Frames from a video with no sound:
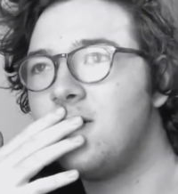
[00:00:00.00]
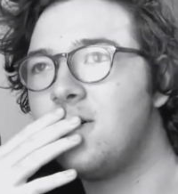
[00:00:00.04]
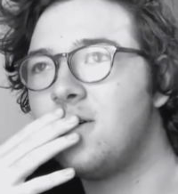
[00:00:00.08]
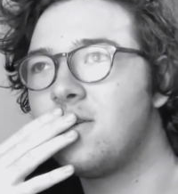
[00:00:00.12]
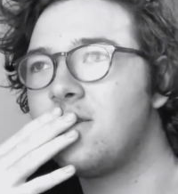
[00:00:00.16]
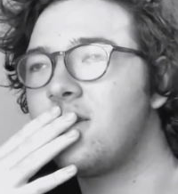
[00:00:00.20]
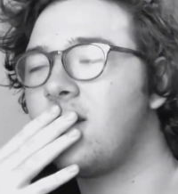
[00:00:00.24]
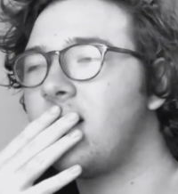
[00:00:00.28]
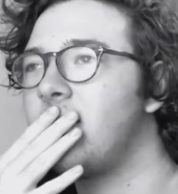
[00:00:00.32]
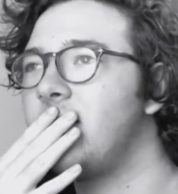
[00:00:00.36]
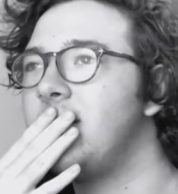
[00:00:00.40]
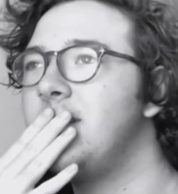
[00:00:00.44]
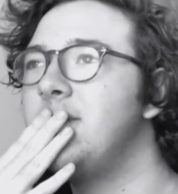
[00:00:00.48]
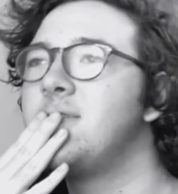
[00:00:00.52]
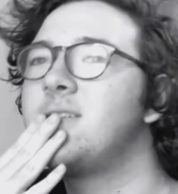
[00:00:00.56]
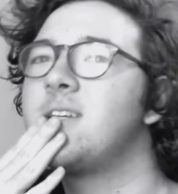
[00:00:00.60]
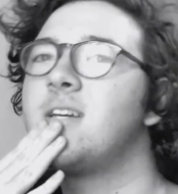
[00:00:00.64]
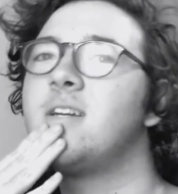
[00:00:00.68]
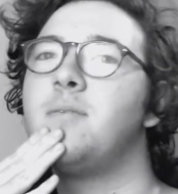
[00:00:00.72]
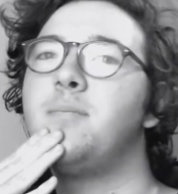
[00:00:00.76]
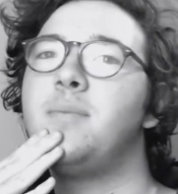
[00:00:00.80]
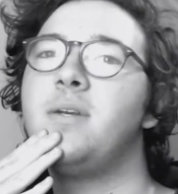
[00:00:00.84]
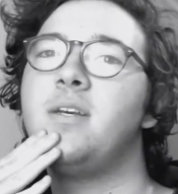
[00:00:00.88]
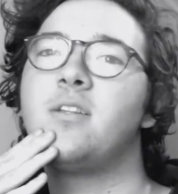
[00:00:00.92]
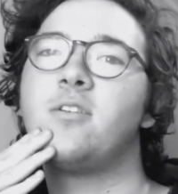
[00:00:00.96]
Thought he was gonna
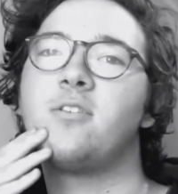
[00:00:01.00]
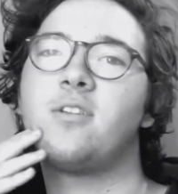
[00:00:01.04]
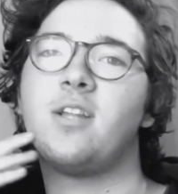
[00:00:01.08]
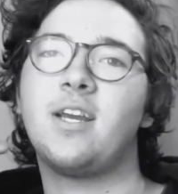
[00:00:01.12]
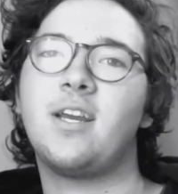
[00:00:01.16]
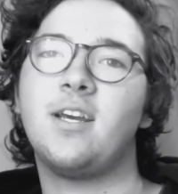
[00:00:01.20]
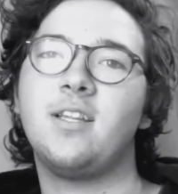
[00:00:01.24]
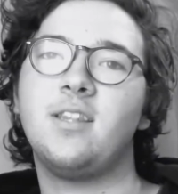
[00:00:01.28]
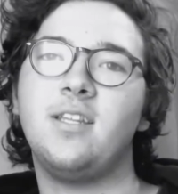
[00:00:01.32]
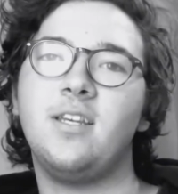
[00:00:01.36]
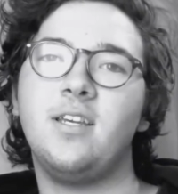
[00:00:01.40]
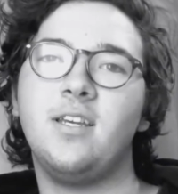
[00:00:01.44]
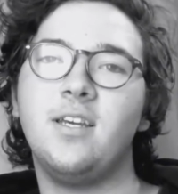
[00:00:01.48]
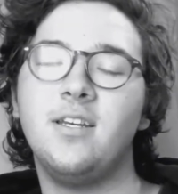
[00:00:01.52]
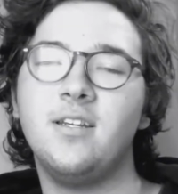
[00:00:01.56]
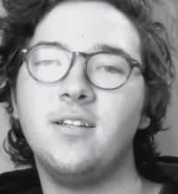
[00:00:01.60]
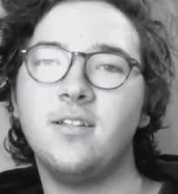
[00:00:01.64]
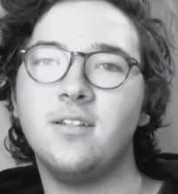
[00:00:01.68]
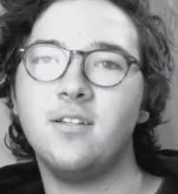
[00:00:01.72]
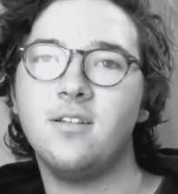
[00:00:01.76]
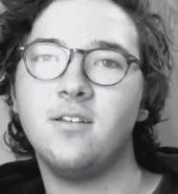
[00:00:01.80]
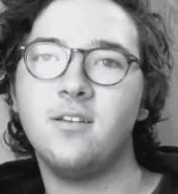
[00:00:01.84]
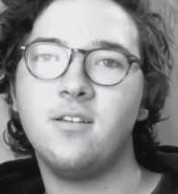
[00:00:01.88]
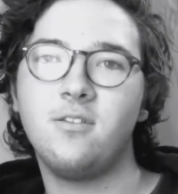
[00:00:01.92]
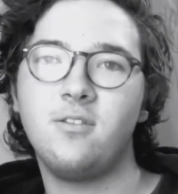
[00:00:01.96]
be in there like at the
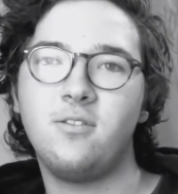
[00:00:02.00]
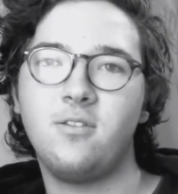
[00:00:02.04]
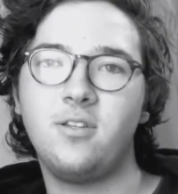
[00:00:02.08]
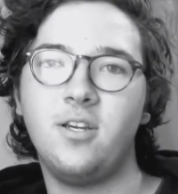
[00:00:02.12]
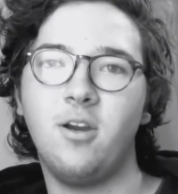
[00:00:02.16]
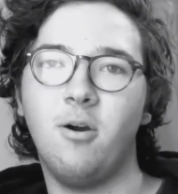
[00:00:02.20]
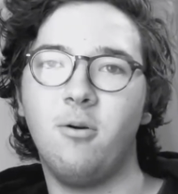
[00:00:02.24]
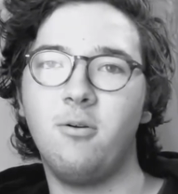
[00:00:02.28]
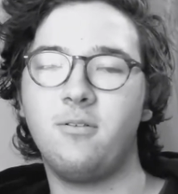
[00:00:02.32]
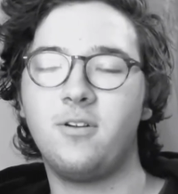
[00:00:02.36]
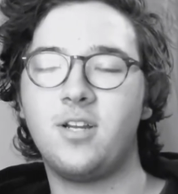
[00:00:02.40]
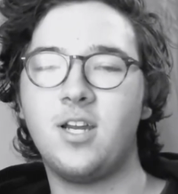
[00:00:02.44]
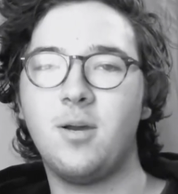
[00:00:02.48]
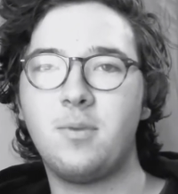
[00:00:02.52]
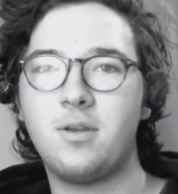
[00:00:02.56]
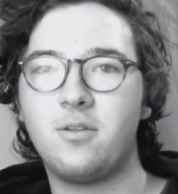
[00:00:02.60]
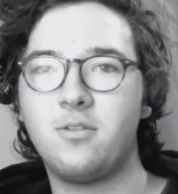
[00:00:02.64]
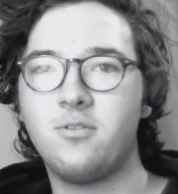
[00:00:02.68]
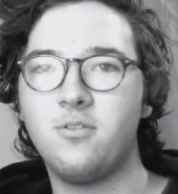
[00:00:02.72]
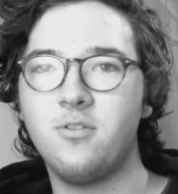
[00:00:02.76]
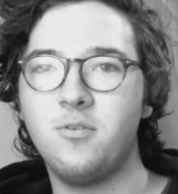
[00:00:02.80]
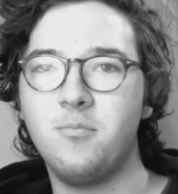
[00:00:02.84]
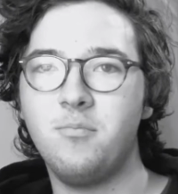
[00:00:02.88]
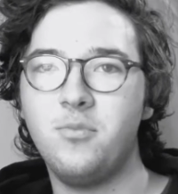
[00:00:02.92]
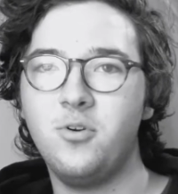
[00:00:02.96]
end, coming
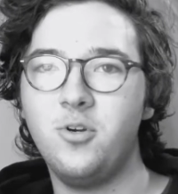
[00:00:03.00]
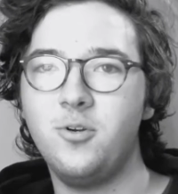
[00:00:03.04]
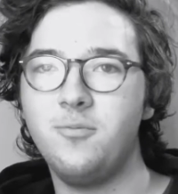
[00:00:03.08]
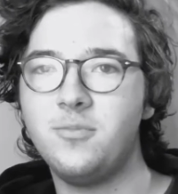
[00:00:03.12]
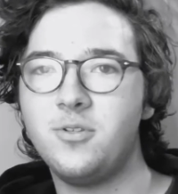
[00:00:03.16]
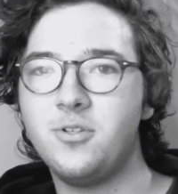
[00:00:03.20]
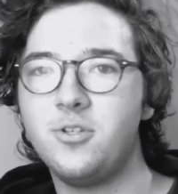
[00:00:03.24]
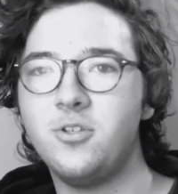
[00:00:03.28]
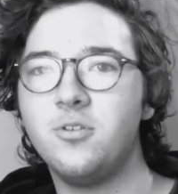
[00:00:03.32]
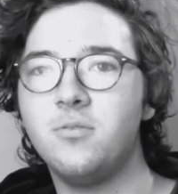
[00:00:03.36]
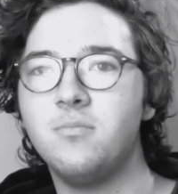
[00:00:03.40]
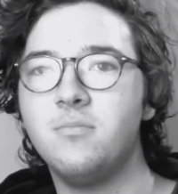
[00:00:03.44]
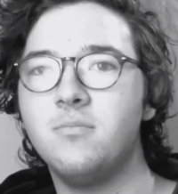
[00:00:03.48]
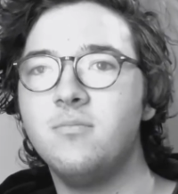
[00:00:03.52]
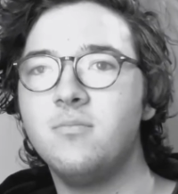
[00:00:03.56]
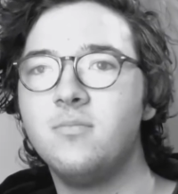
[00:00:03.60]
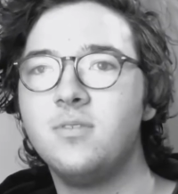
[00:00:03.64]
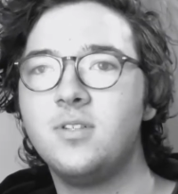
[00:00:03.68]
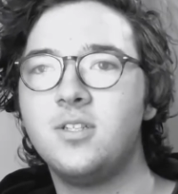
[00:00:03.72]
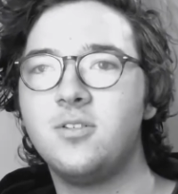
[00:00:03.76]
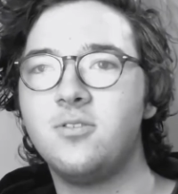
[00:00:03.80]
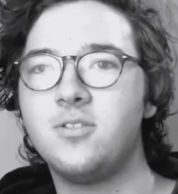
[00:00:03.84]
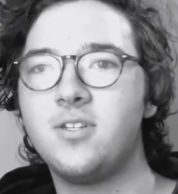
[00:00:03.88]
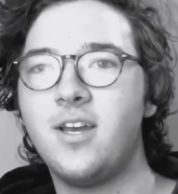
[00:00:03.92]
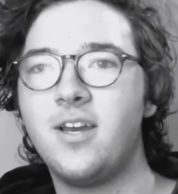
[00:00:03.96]
through the boom tube
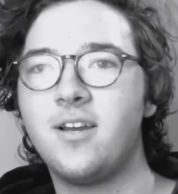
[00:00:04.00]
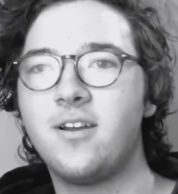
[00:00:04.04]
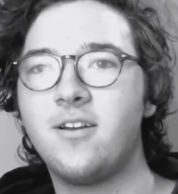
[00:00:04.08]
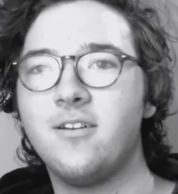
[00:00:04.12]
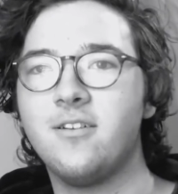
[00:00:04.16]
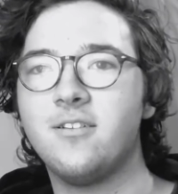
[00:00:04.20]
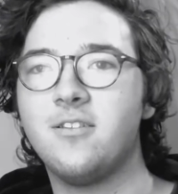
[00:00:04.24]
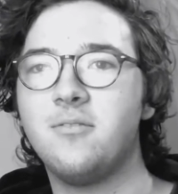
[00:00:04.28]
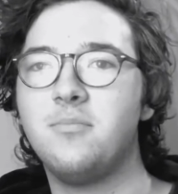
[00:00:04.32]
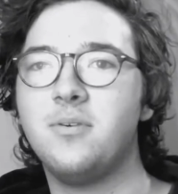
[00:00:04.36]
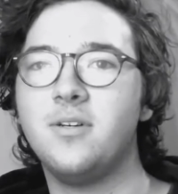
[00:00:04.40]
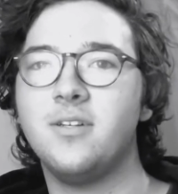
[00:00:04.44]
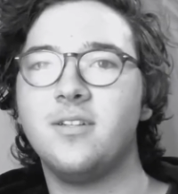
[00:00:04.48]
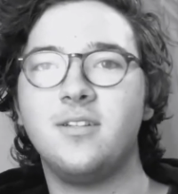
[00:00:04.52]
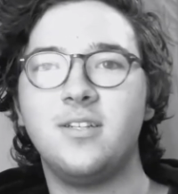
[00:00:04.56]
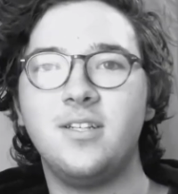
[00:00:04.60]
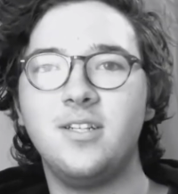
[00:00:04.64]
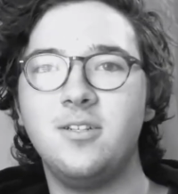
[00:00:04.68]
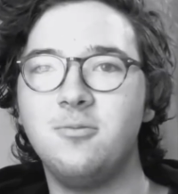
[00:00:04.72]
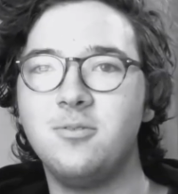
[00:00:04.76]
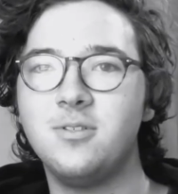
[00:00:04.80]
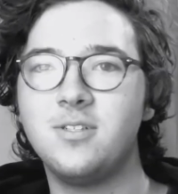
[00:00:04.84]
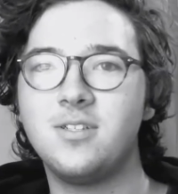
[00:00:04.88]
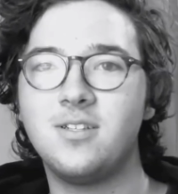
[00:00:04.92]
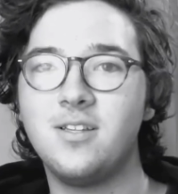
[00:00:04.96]
to attack Earth, but he
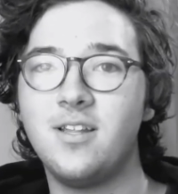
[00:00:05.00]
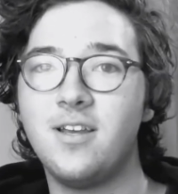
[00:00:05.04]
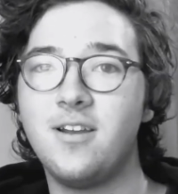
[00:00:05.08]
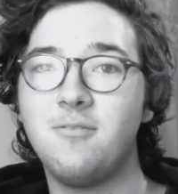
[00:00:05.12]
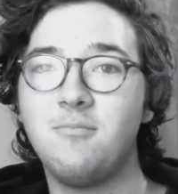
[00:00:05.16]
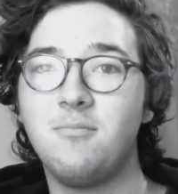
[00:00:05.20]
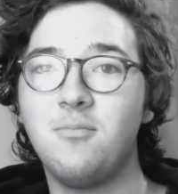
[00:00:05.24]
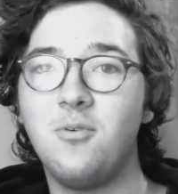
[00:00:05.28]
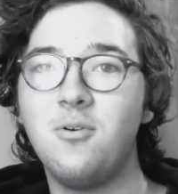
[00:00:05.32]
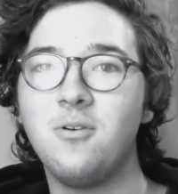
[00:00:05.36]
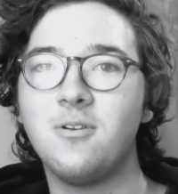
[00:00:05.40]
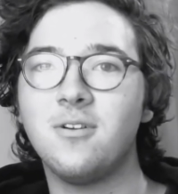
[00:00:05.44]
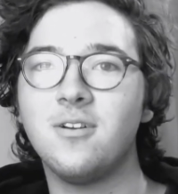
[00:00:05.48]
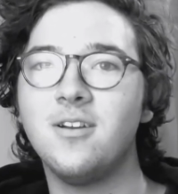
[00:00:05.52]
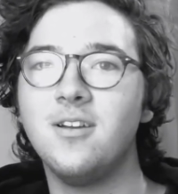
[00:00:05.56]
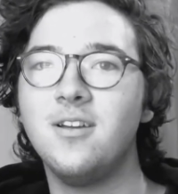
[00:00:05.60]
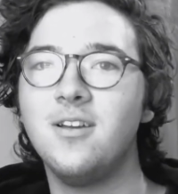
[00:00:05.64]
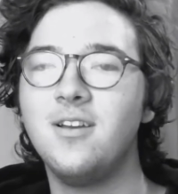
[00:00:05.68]
was there more.